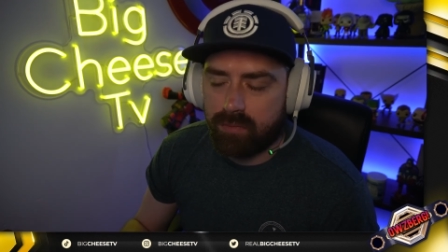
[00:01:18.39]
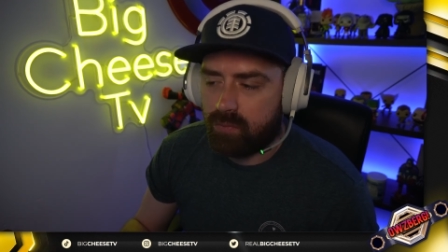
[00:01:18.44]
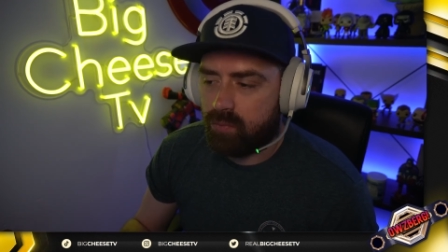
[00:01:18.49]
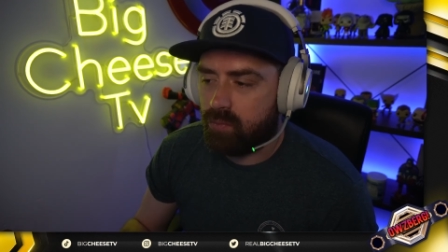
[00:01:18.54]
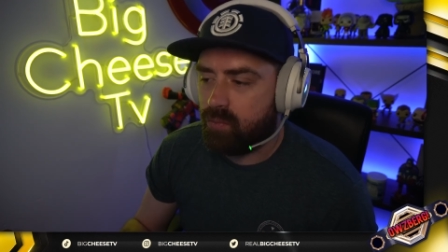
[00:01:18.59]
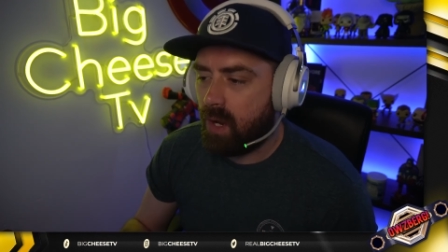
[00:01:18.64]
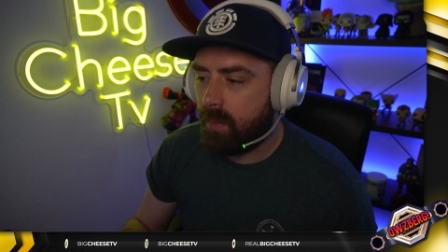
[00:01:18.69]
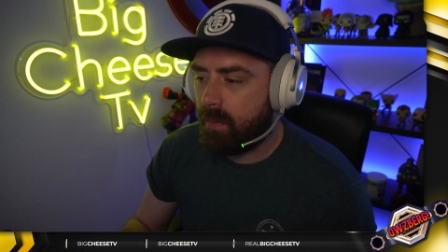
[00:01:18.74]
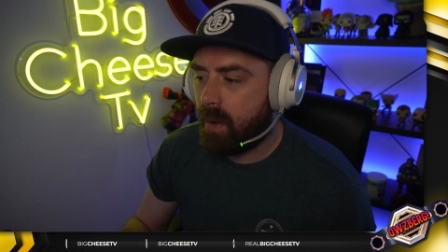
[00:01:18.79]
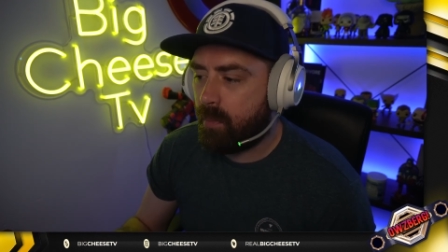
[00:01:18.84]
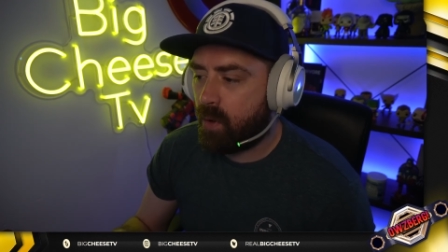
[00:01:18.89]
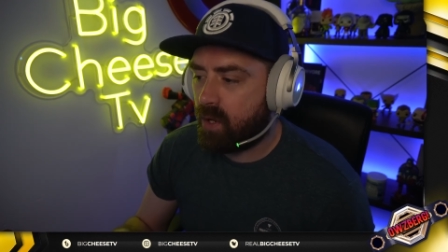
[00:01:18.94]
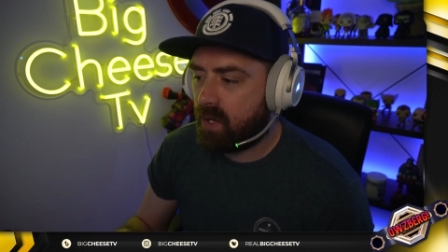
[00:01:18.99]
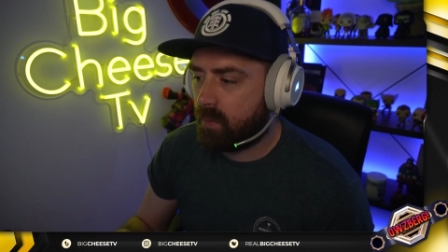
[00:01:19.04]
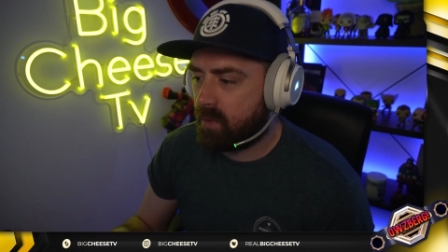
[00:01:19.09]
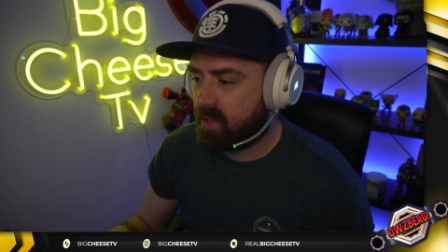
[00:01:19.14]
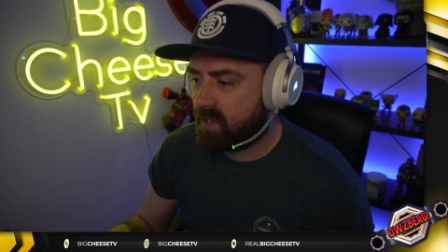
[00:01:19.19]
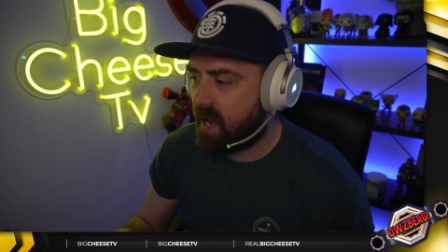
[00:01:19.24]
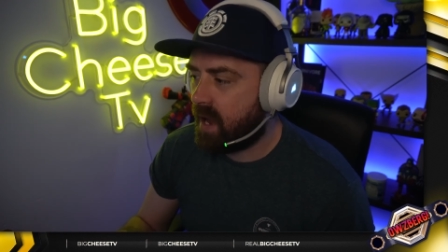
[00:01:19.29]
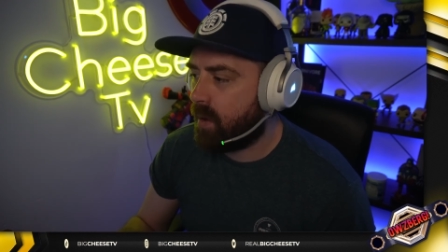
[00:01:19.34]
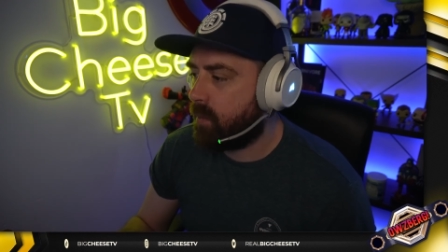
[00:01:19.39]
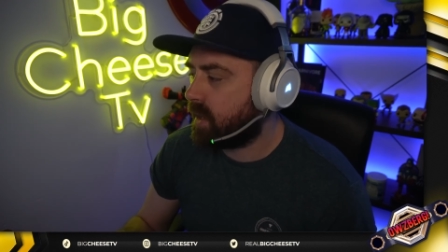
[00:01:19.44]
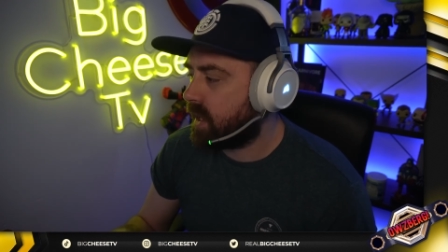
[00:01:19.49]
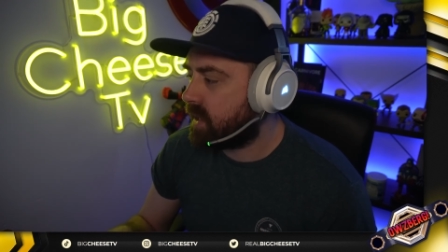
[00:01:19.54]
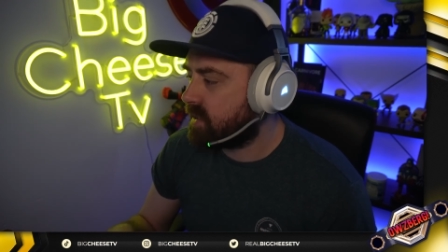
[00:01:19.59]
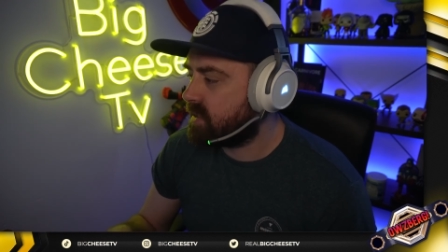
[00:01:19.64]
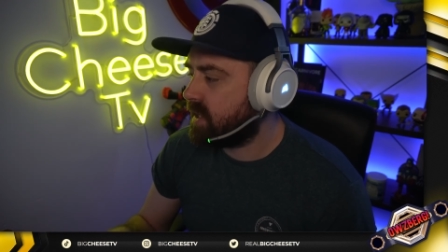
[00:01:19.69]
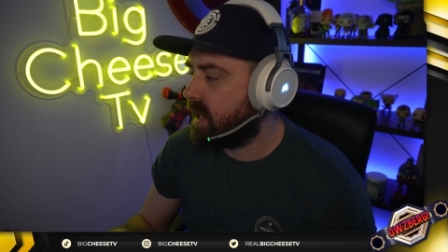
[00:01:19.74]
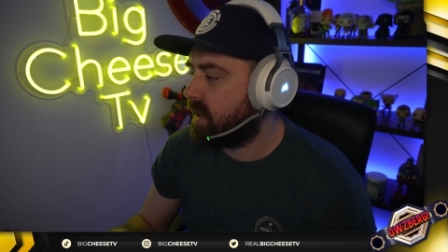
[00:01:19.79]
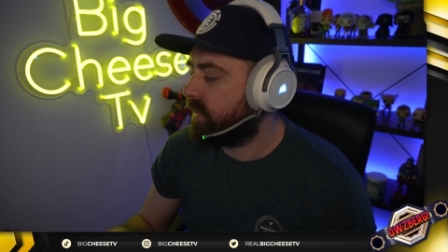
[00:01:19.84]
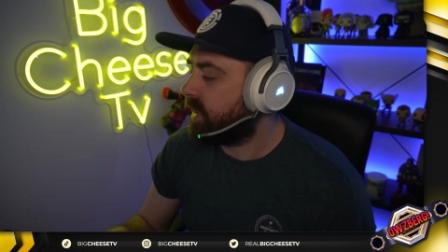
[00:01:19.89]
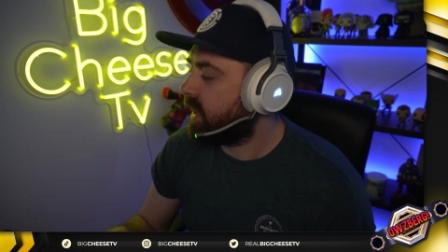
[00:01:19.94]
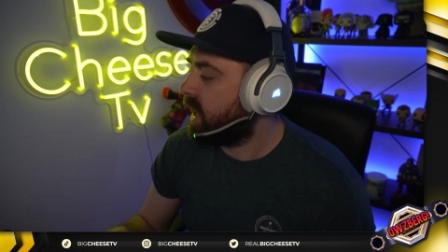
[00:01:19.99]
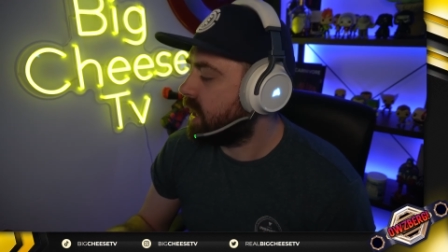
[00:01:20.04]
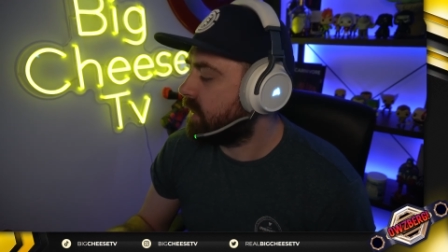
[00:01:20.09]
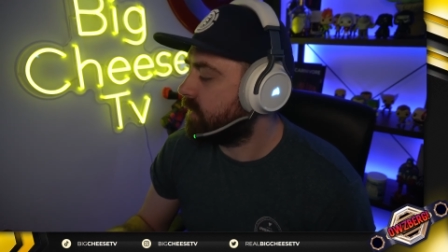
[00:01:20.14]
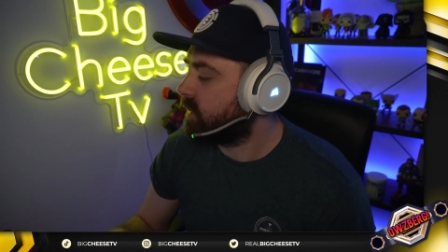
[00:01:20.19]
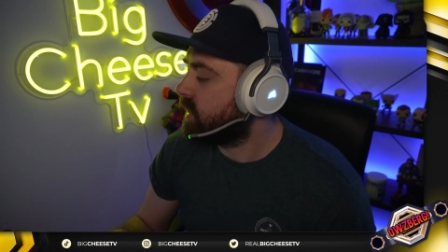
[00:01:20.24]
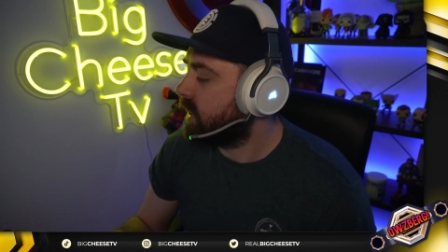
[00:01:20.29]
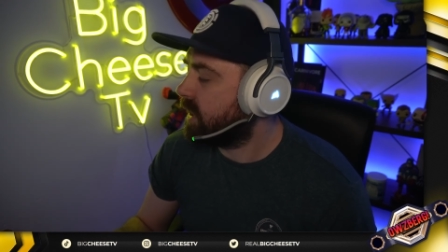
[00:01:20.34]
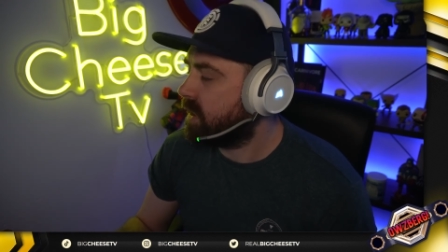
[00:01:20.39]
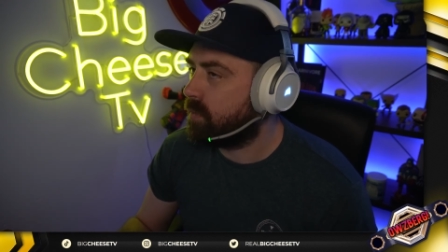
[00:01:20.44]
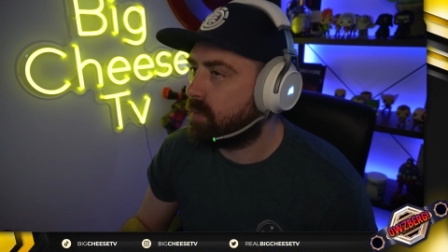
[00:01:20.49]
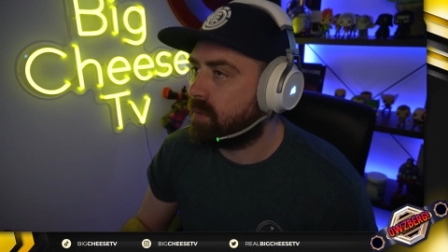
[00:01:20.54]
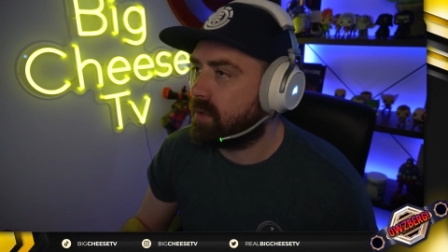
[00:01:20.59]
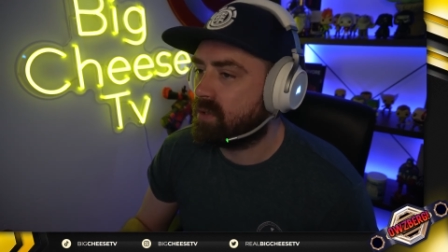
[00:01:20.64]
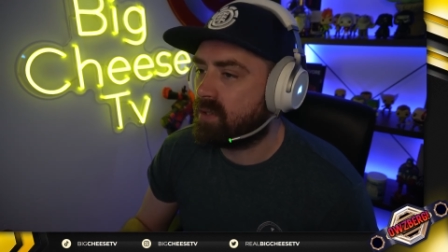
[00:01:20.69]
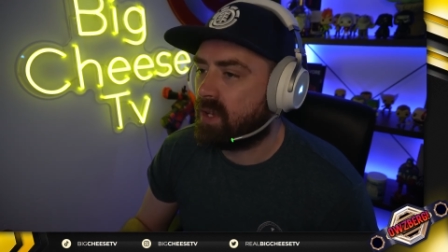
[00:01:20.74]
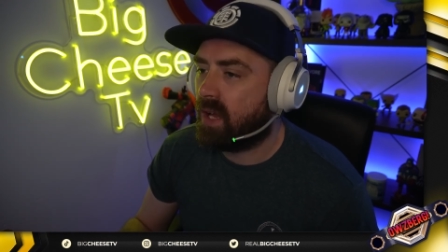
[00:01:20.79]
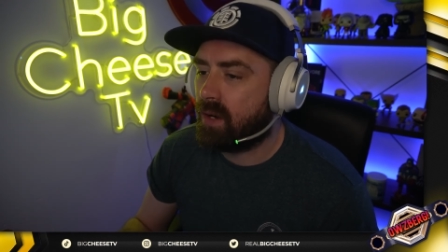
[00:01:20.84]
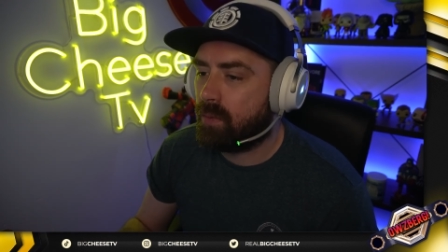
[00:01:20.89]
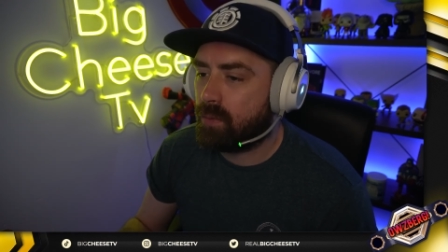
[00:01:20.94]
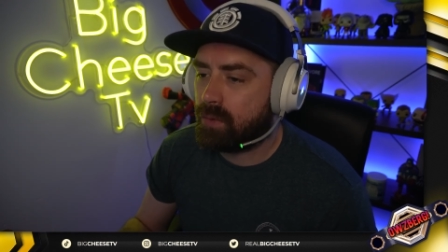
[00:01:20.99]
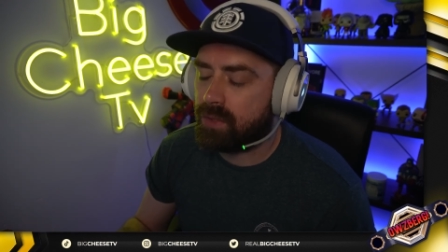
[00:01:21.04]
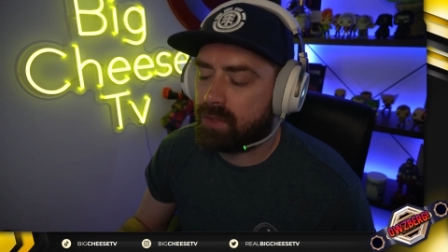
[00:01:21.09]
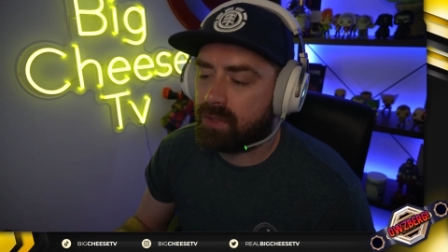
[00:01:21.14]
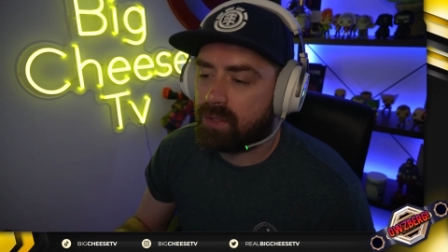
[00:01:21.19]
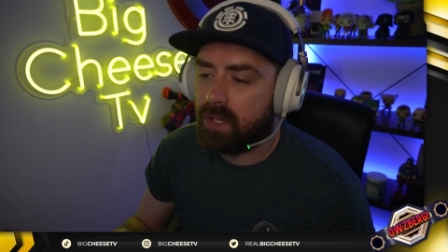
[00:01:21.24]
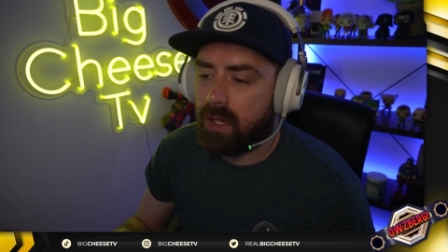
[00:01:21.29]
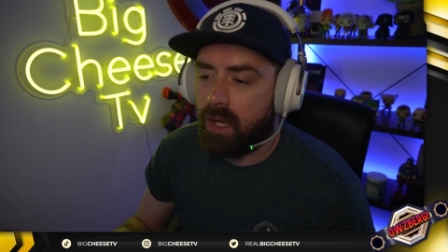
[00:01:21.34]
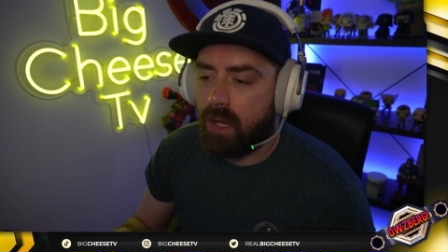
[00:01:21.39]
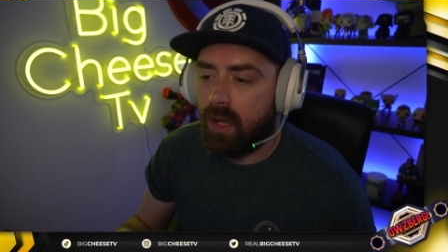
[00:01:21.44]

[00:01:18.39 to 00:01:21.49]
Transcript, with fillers: Where my body was at when I started the carnivore diet was I was